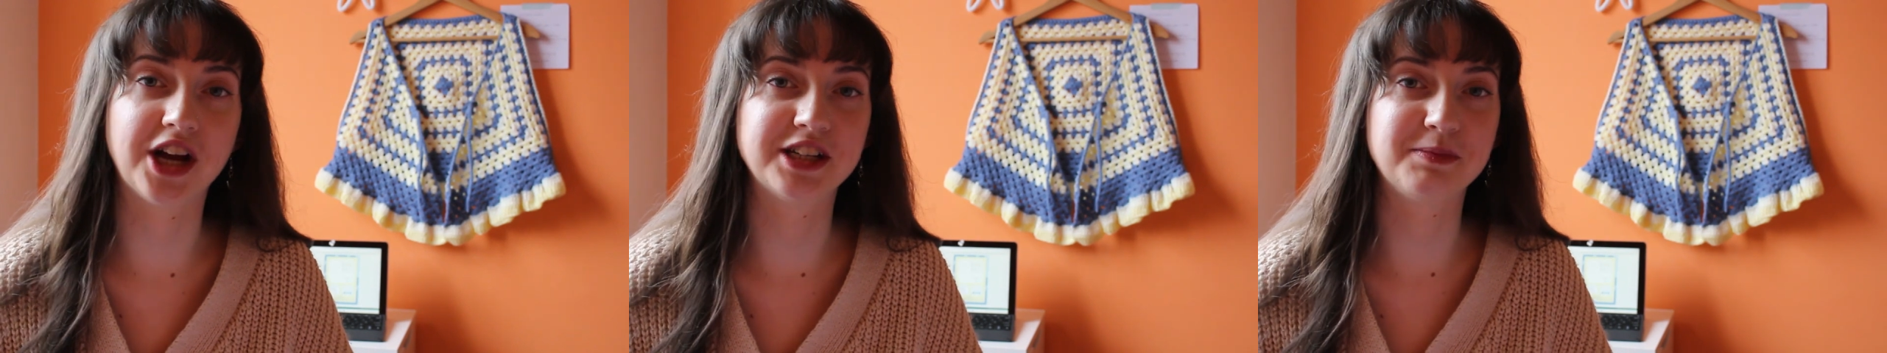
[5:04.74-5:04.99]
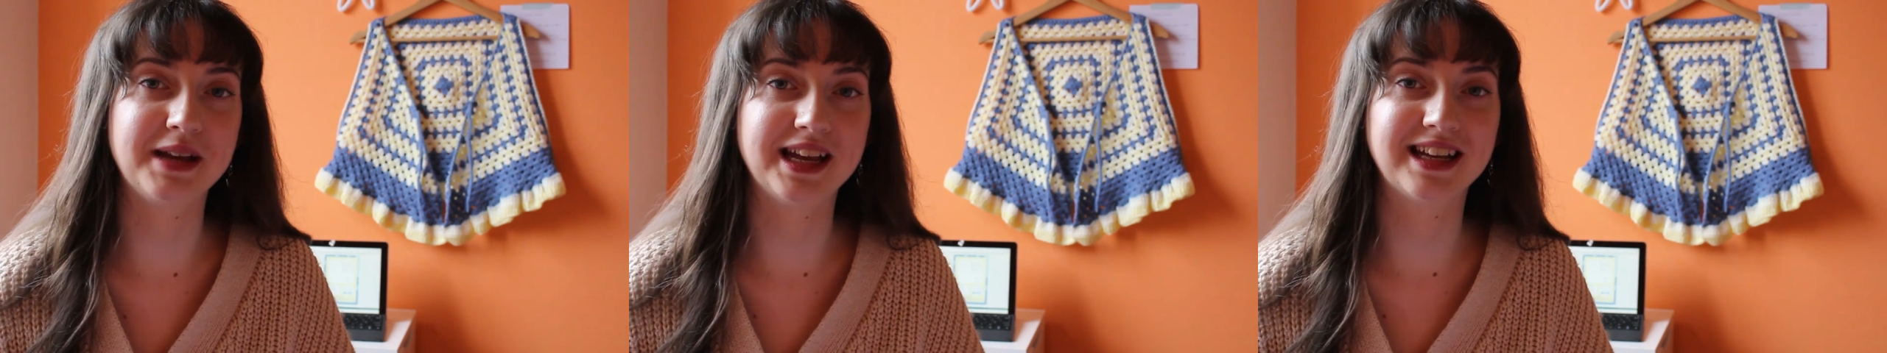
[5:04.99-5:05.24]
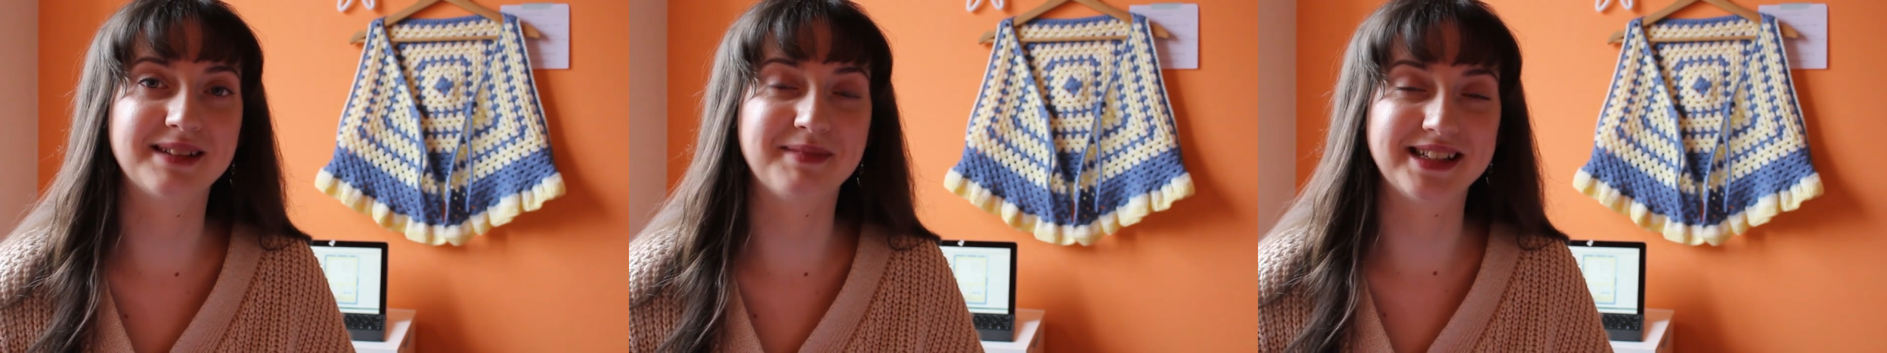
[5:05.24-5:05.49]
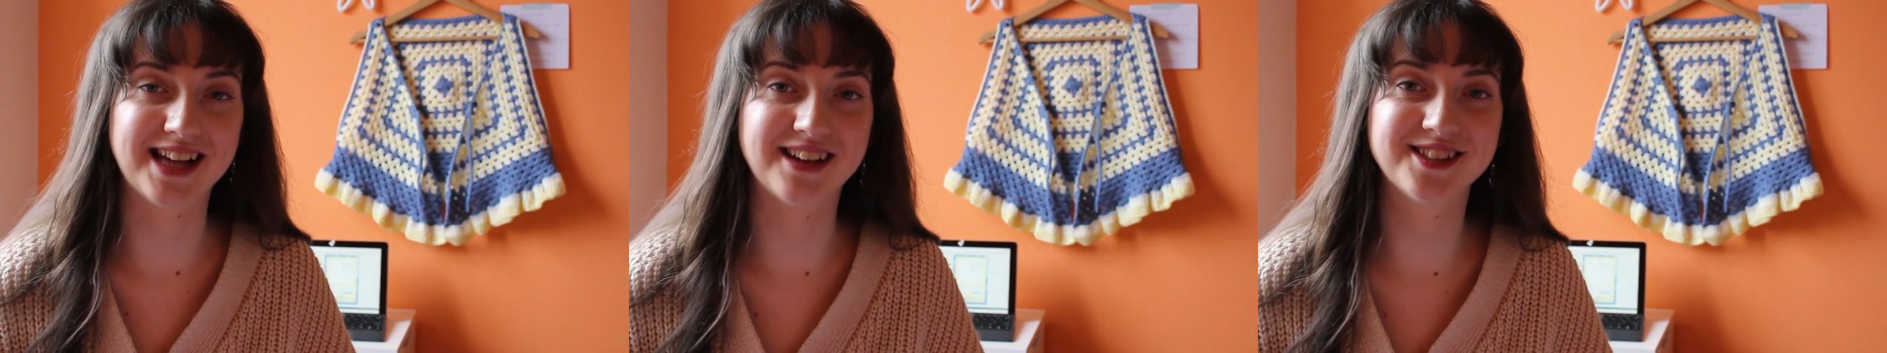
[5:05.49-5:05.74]
trying to pick
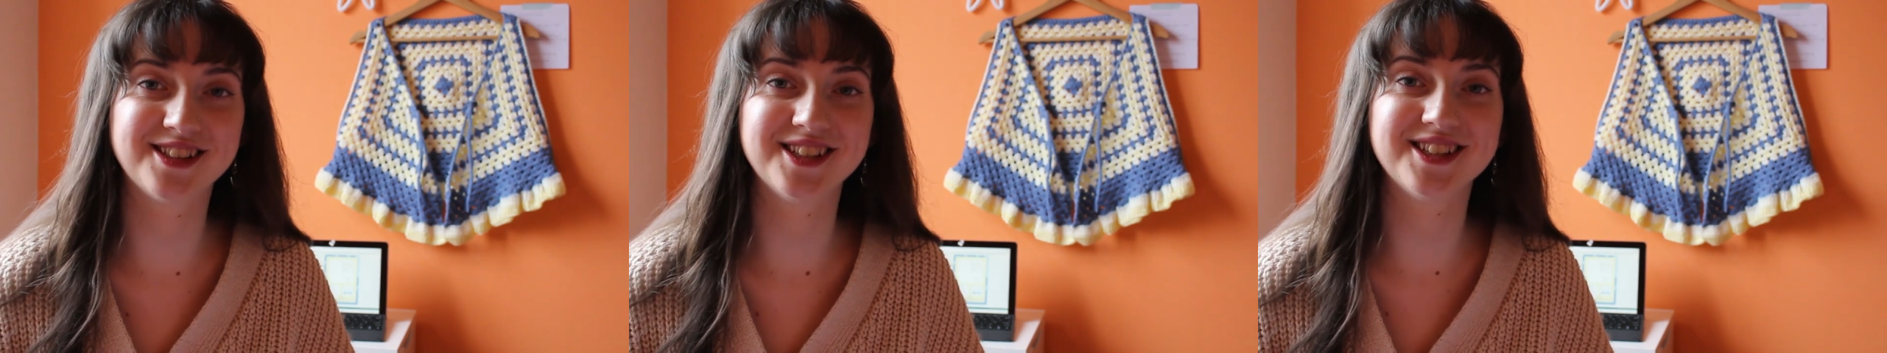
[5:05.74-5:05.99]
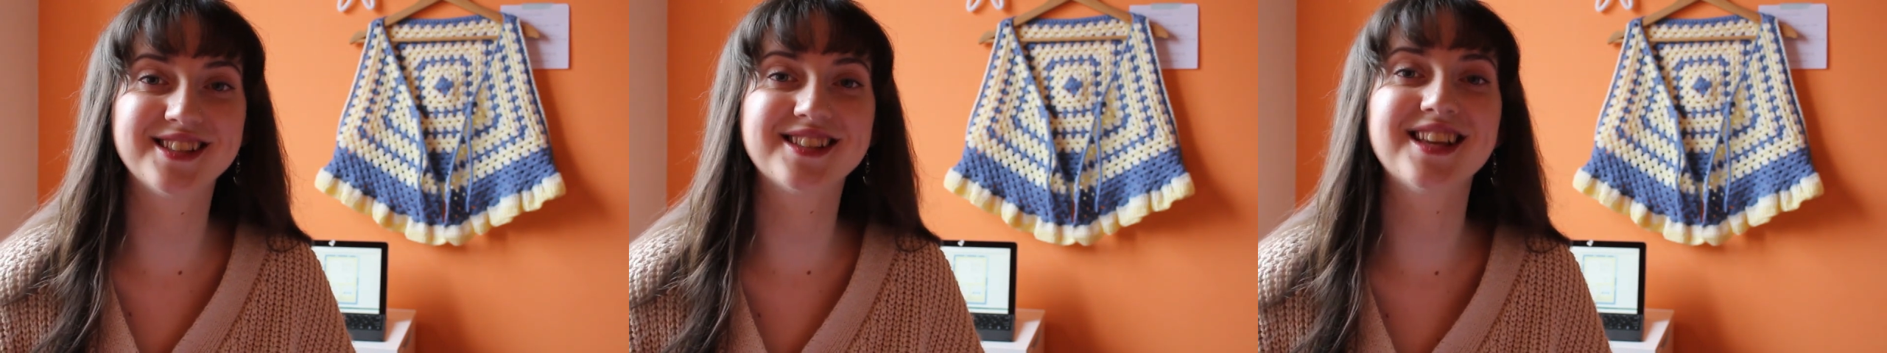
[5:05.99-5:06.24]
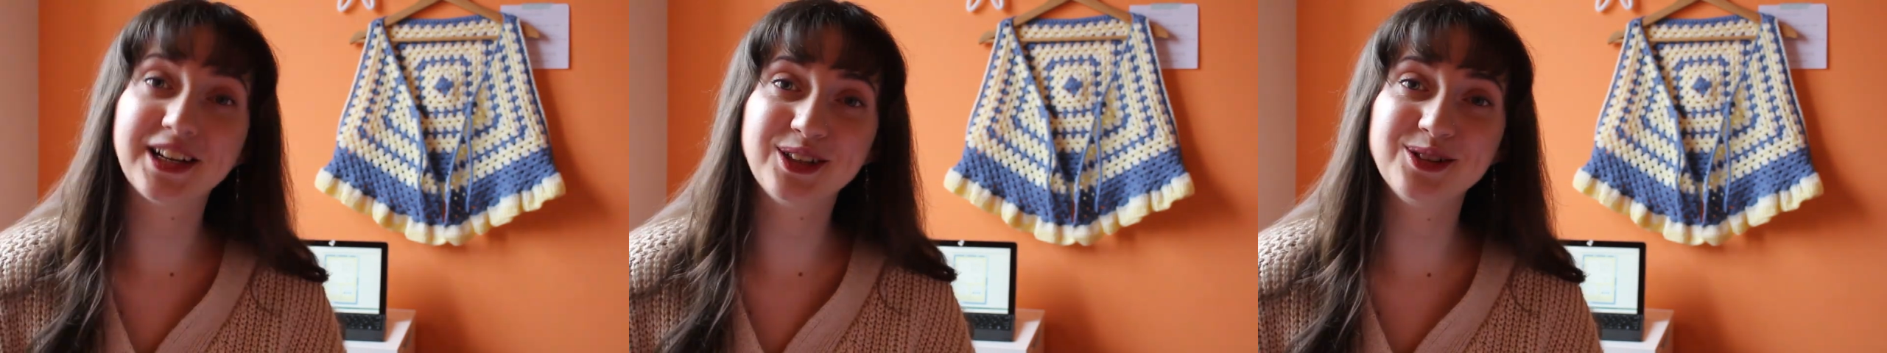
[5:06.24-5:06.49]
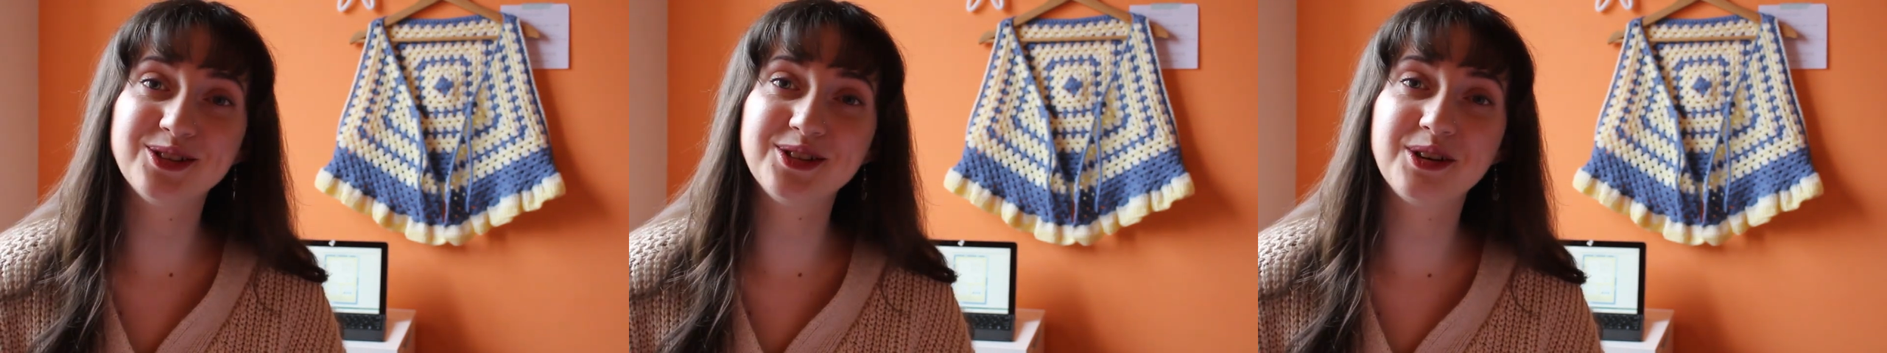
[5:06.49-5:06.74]
my testers. Thank
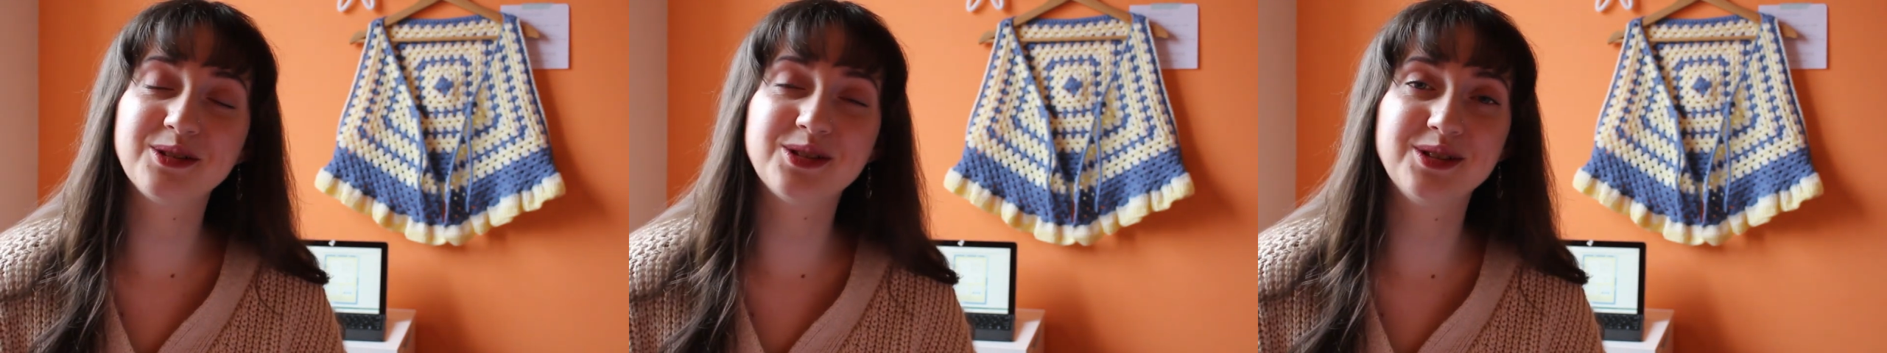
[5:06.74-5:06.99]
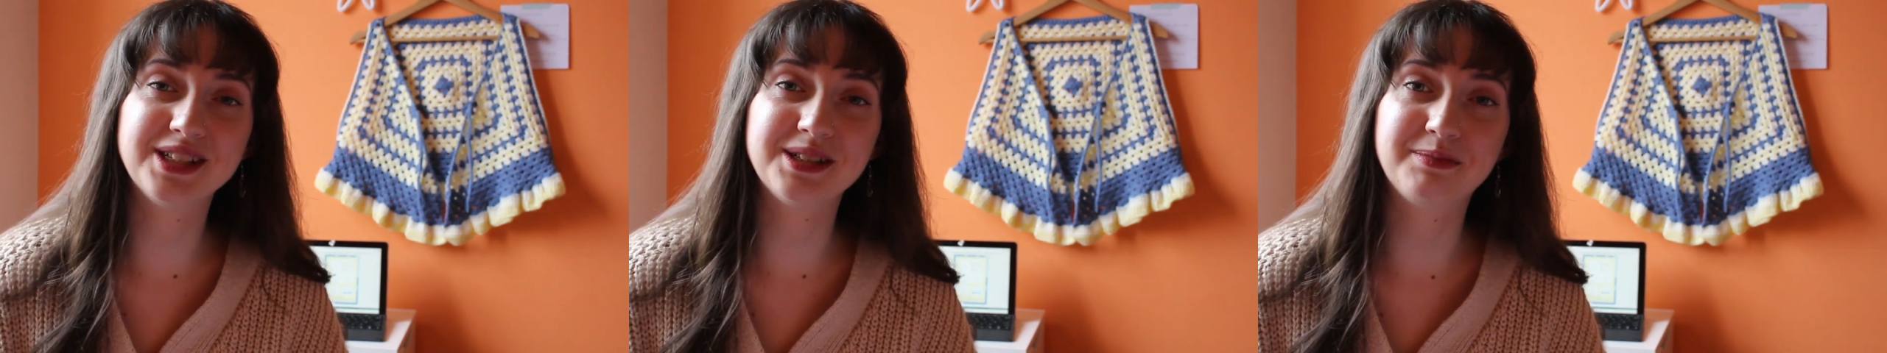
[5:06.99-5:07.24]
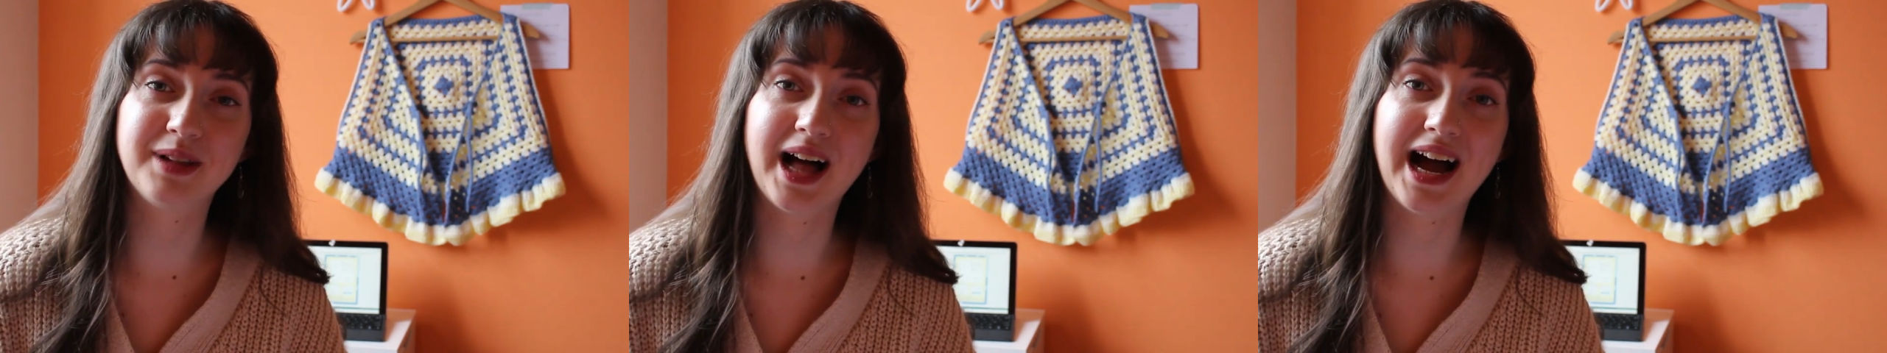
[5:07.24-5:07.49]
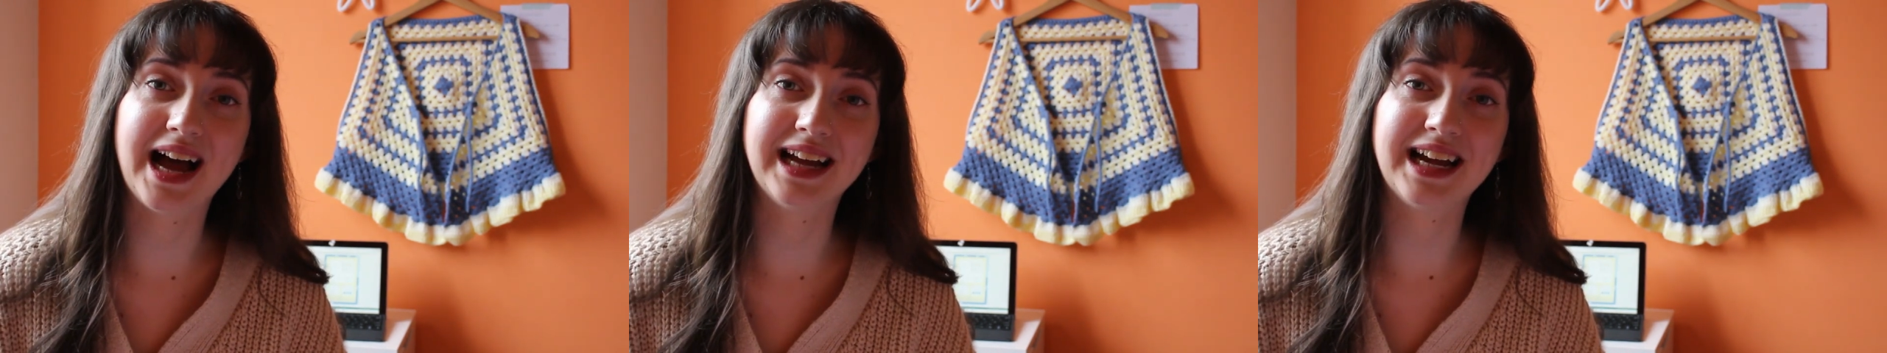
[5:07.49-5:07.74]
you to those who did
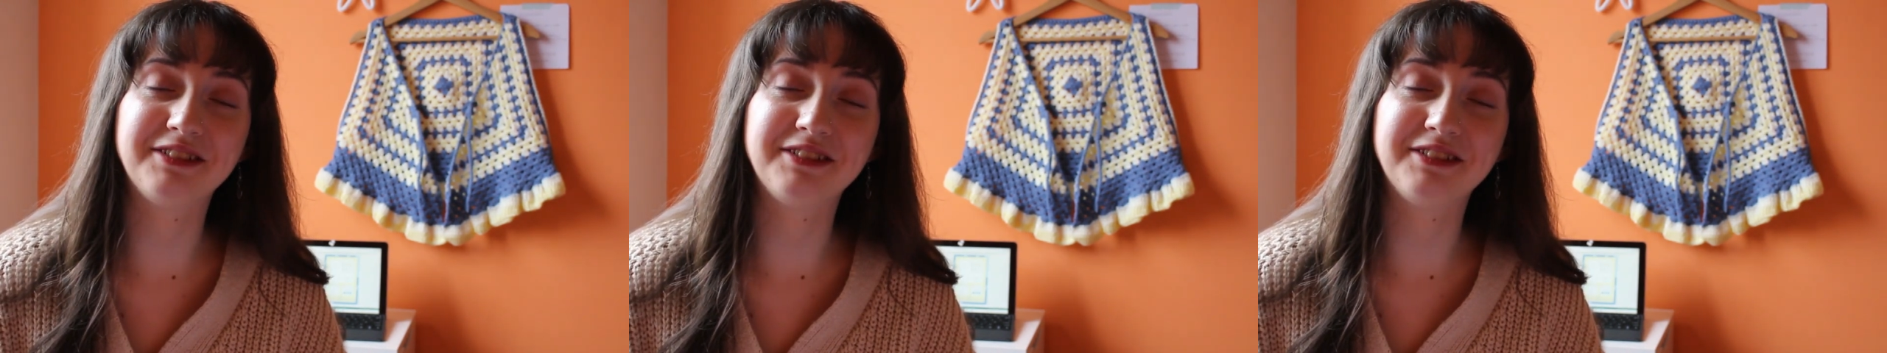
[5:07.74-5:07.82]
apply,